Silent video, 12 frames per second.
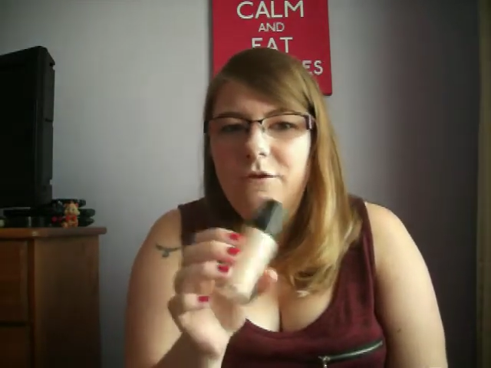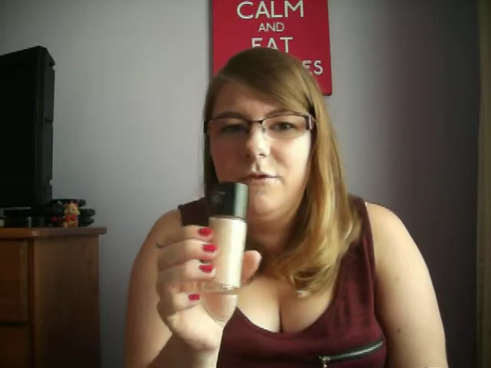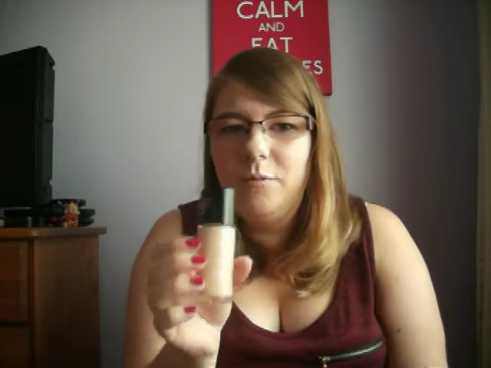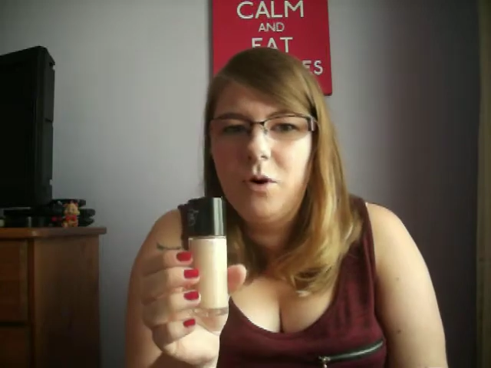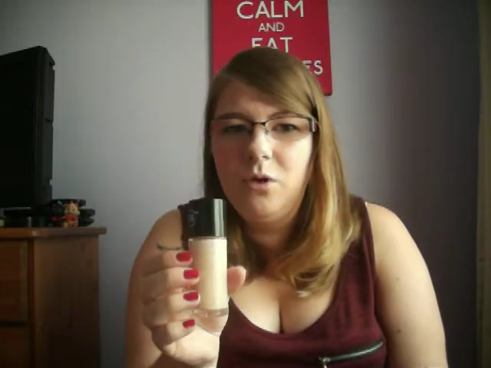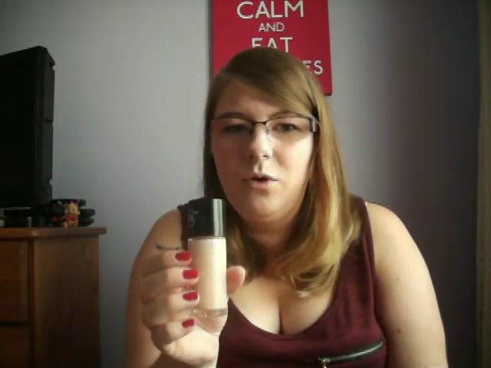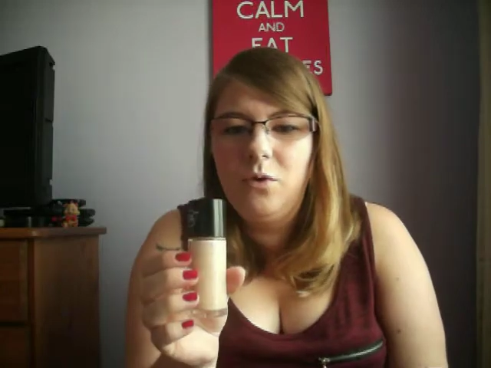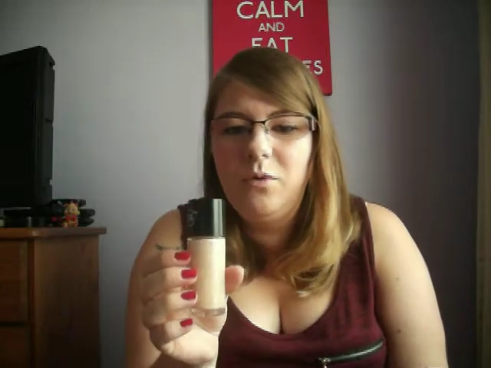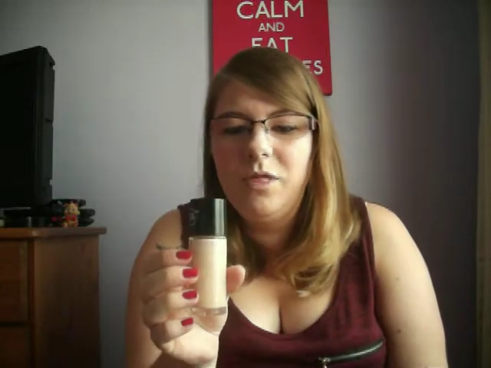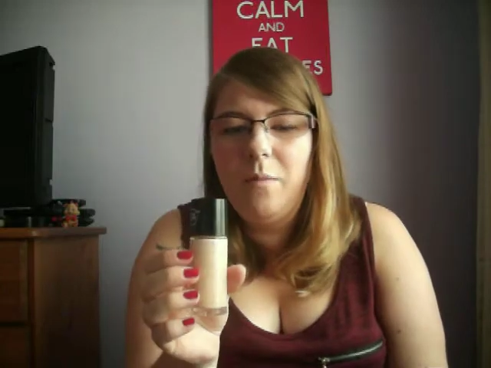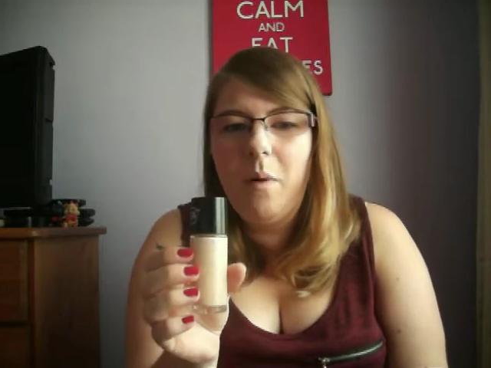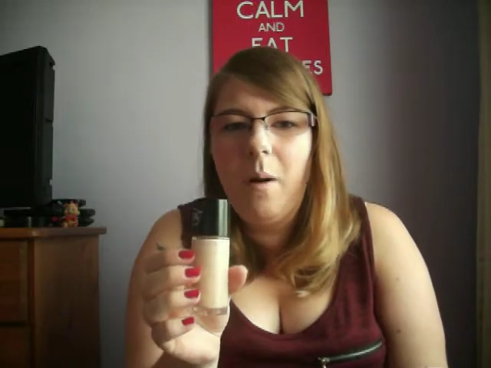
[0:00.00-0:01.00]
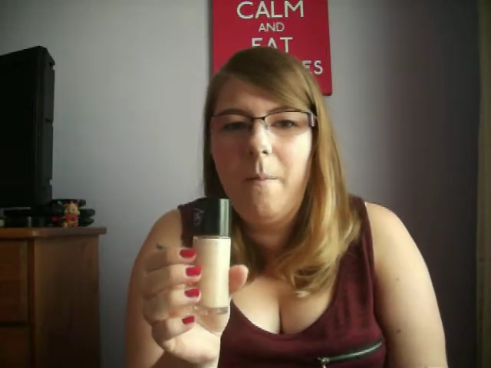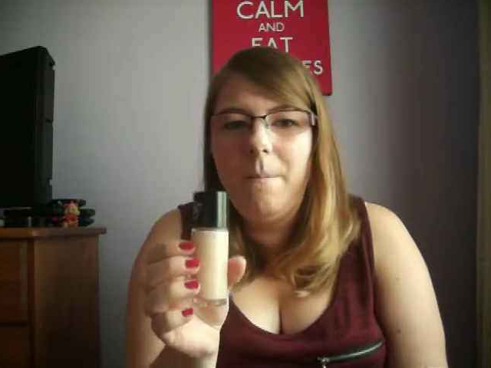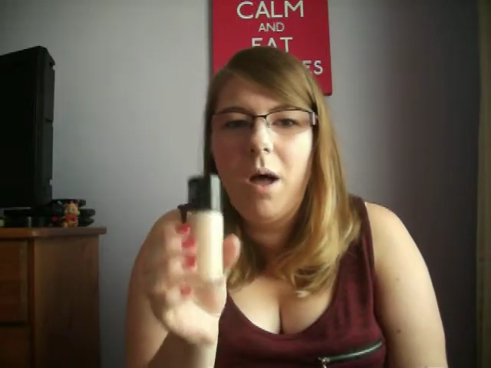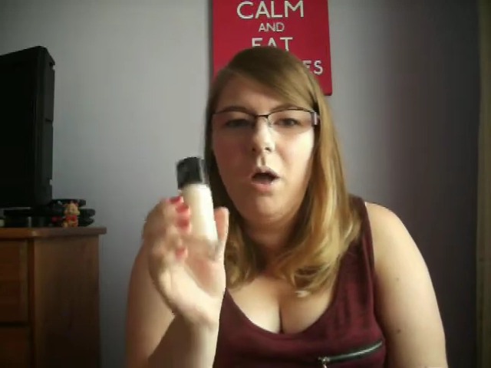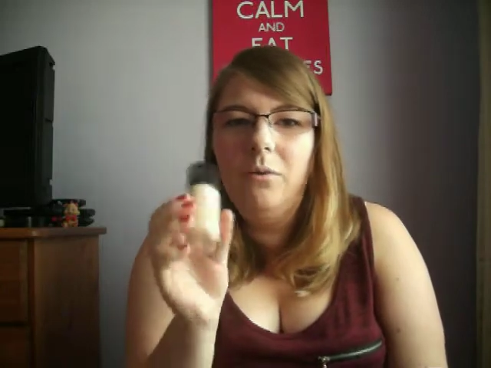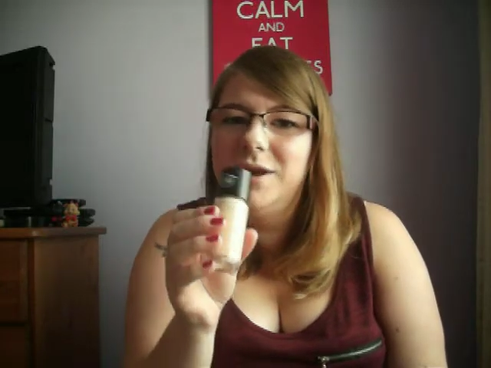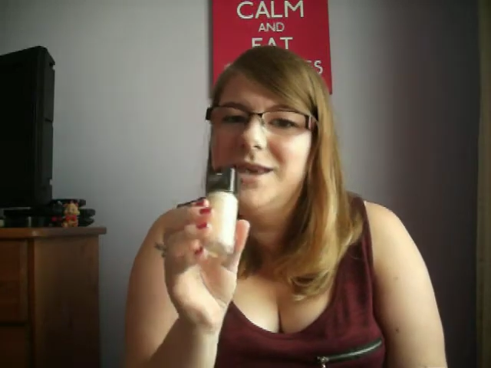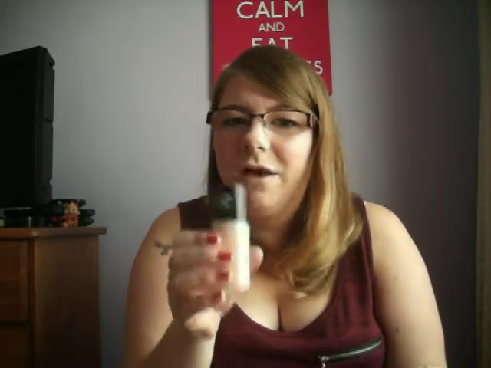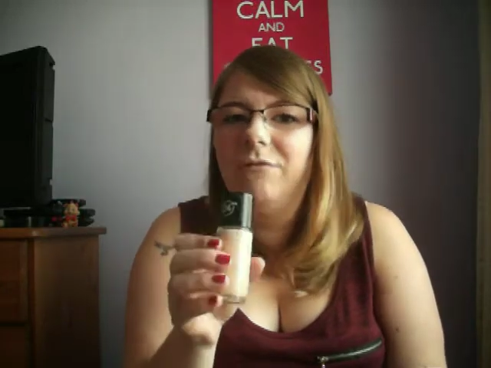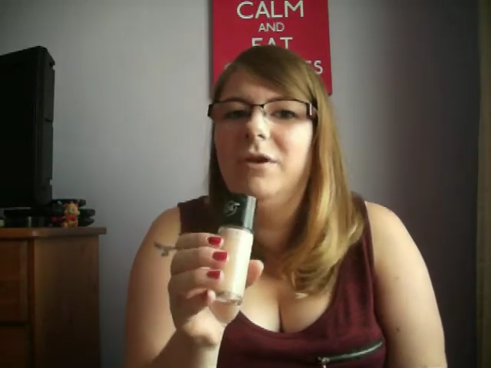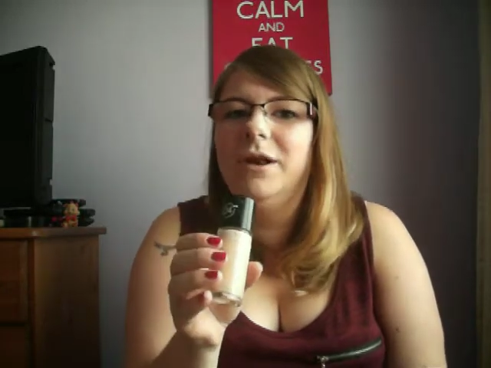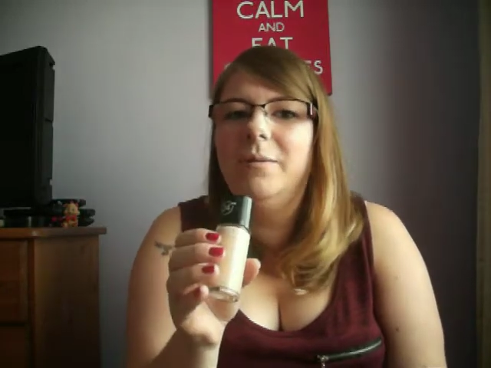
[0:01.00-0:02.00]
of the bottle with a pump, I would
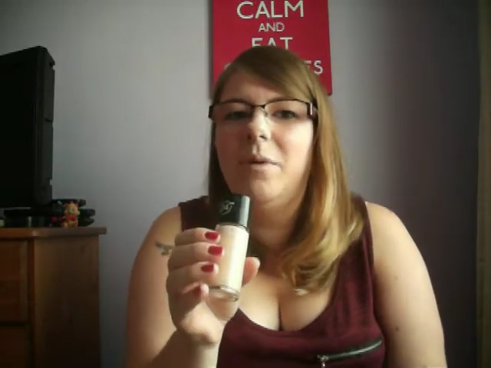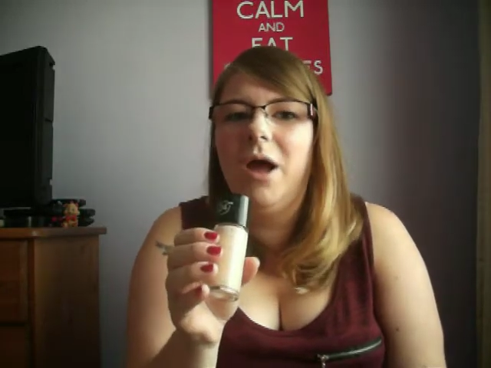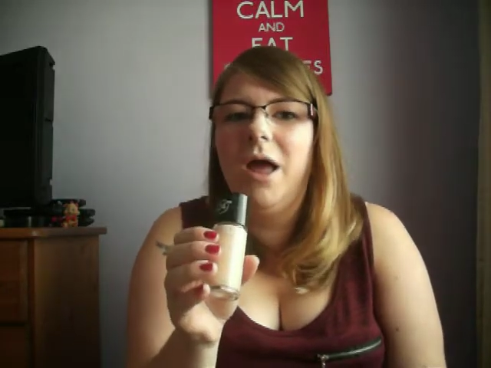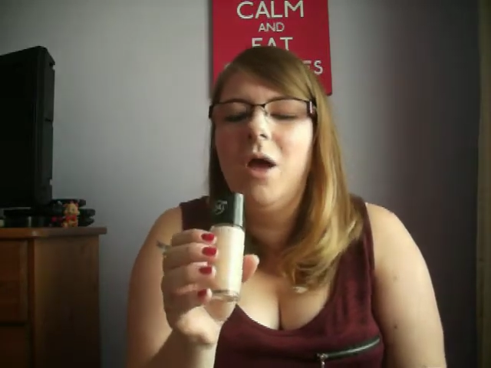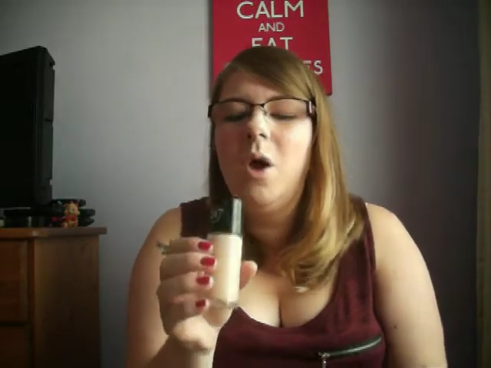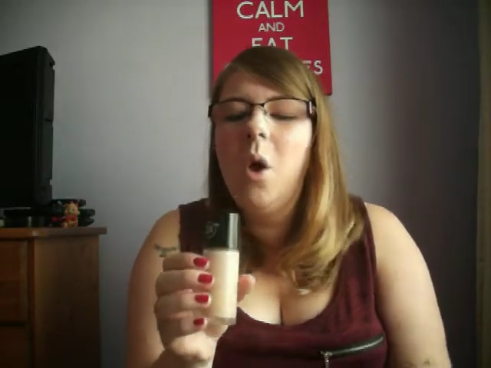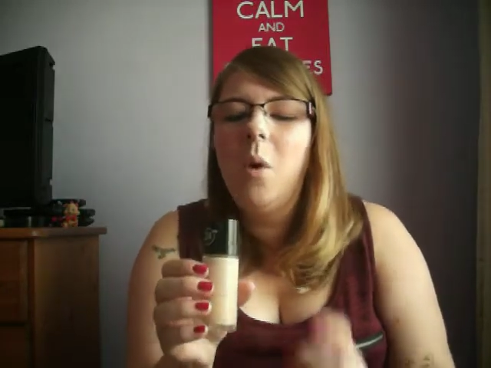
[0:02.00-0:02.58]
definitely buy it,